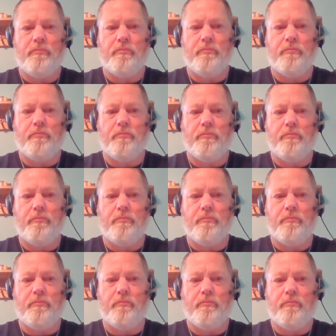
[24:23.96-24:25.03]

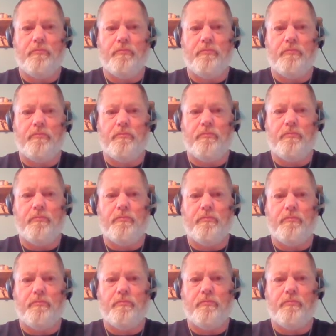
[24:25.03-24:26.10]

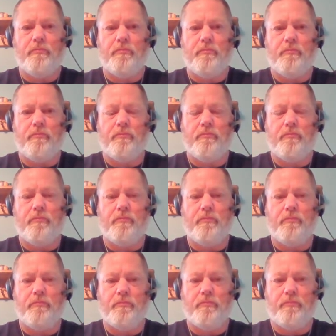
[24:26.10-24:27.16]

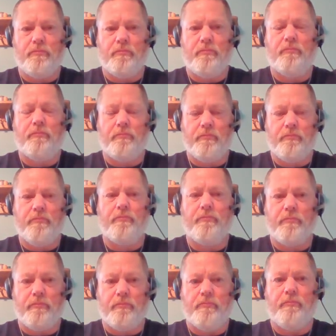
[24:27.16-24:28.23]

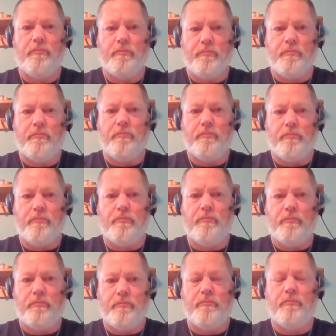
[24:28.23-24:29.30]

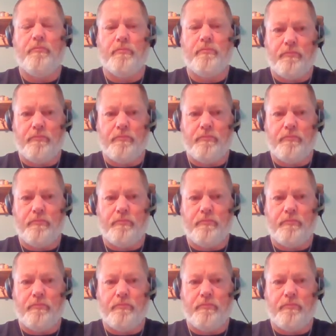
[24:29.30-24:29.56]
(not speaking)